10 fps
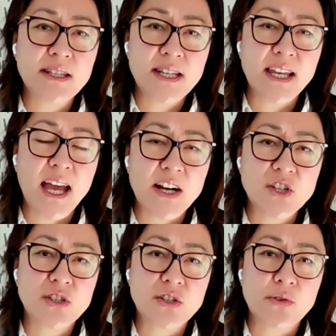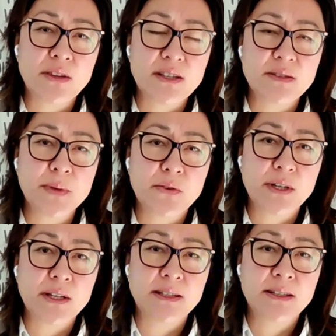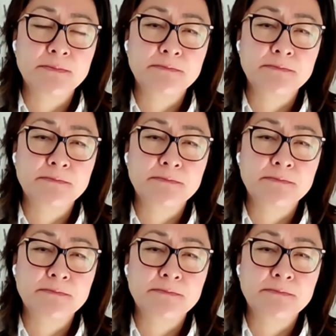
to take action during this period?